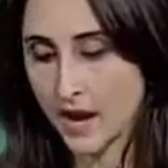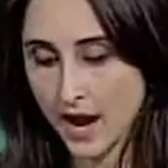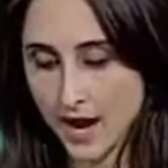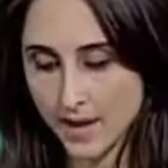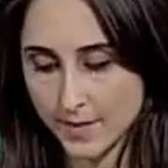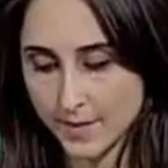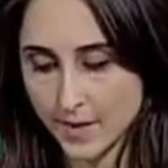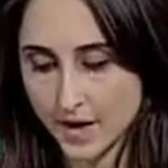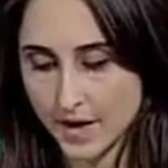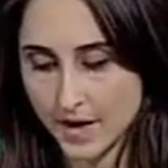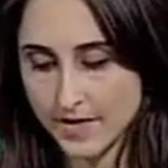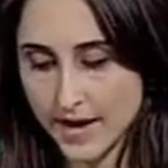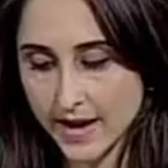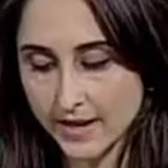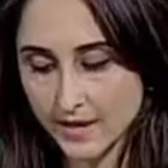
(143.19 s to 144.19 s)
um,
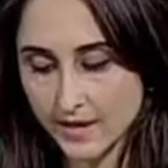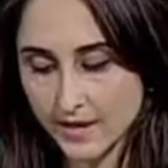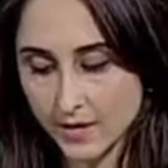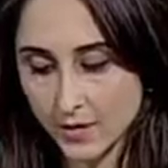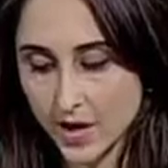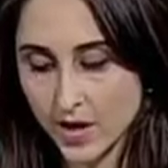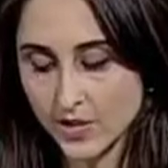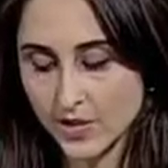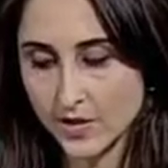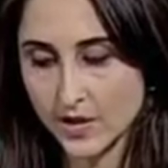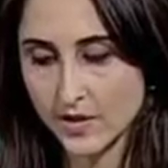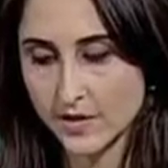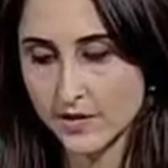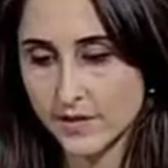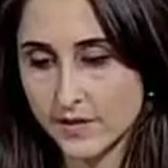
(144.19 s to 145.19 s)
that the question
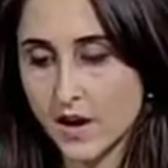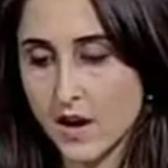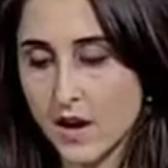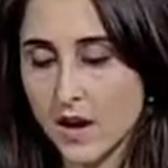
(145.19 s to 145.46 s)
is,